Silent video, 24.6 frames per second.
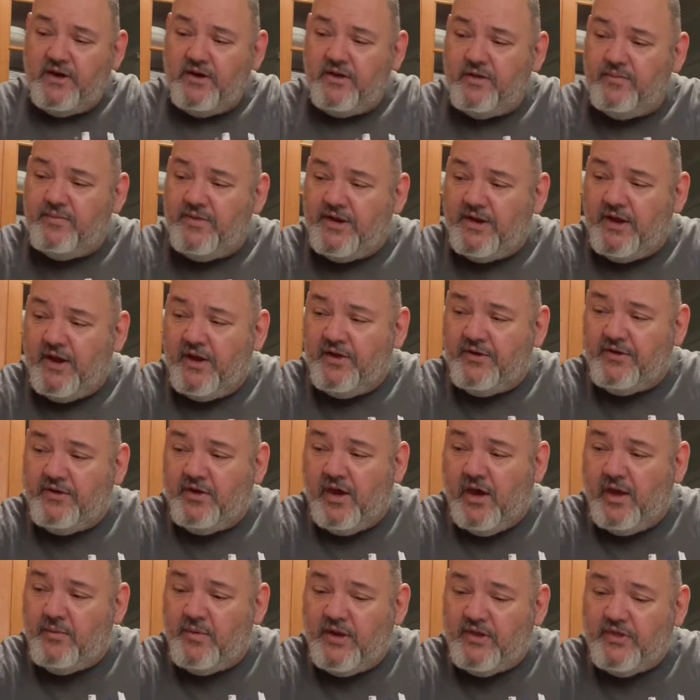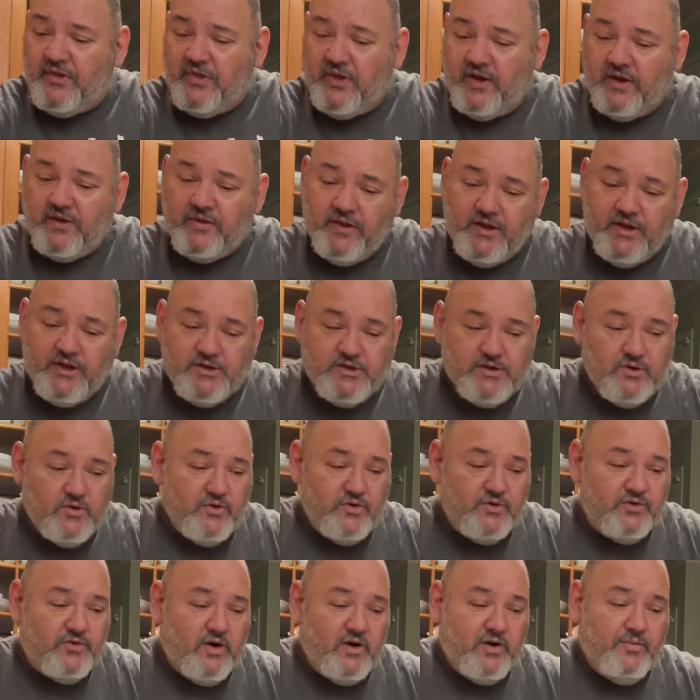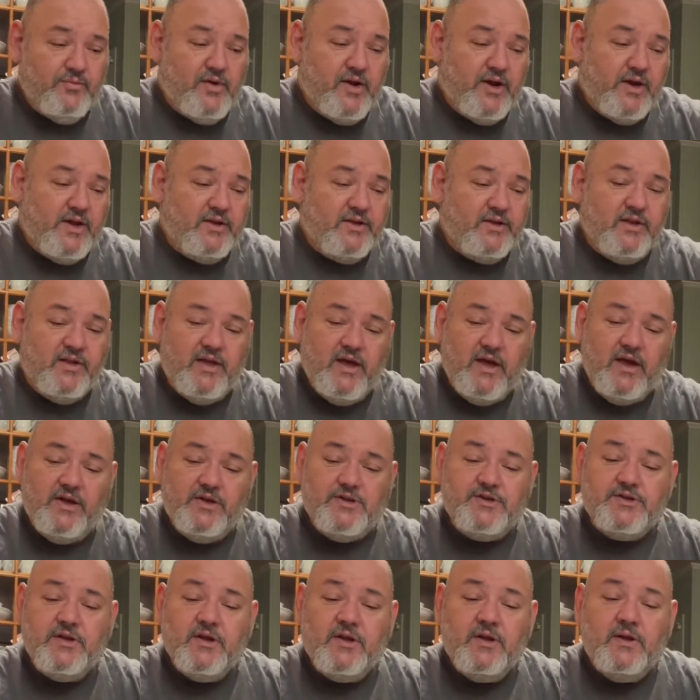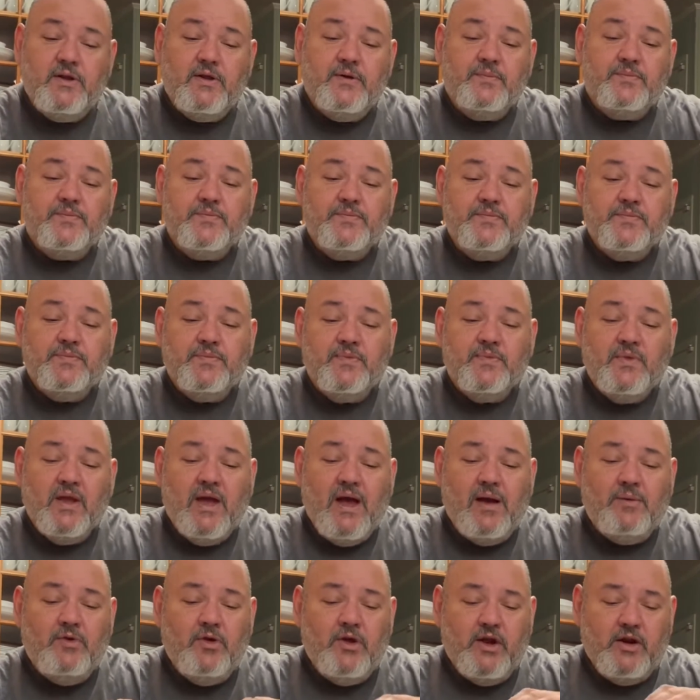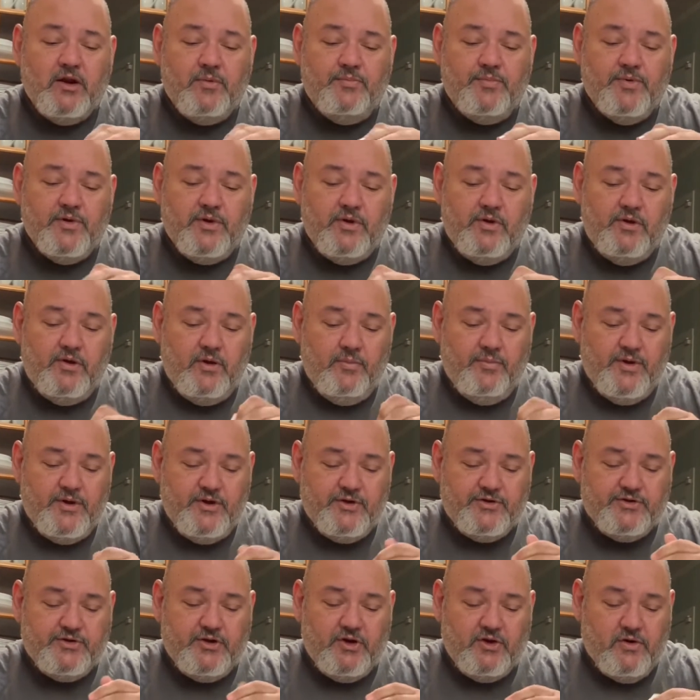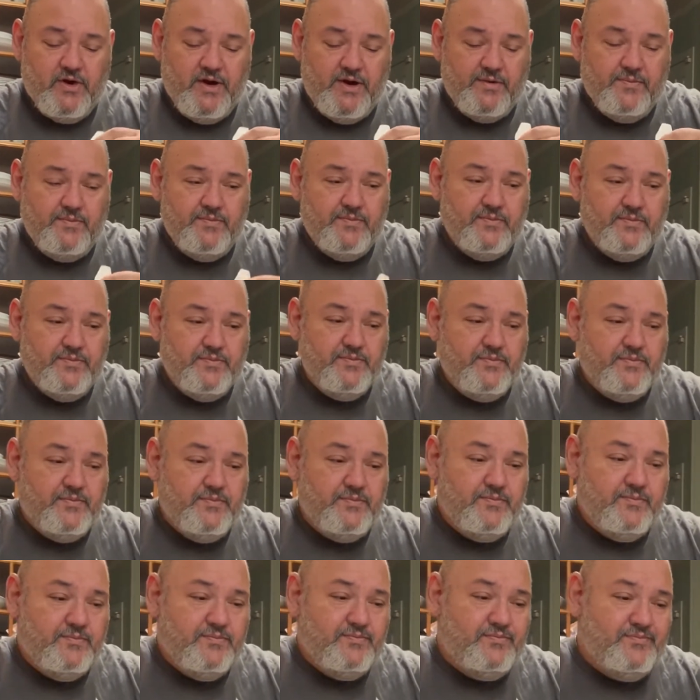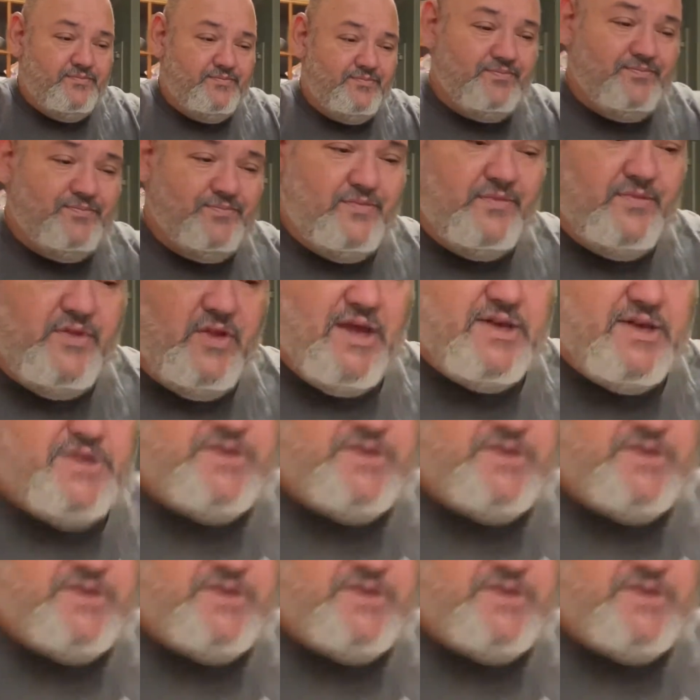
them at nighttime I think that it's someone trying to break into the house. I'm only going to put a little bit of sugar in, less